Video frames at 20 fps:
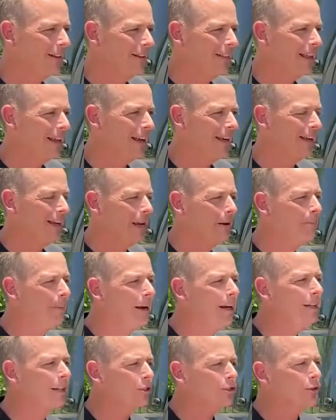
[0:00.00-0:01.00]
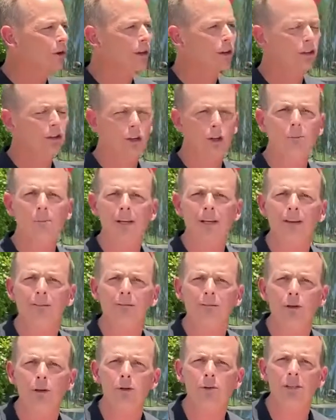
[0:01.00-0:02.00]
that it made this truck a little bit
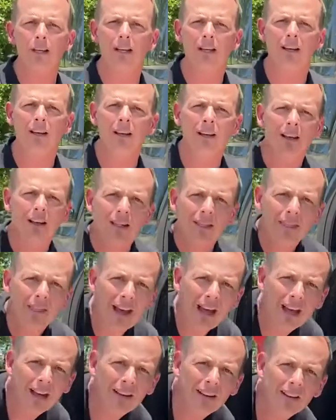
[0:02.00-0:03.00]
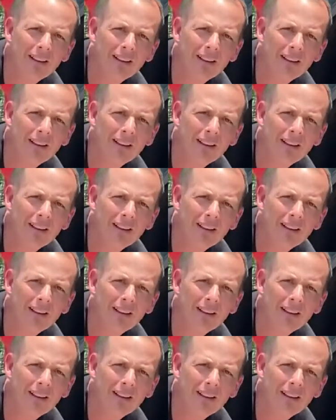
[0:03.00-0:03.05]
confusing, that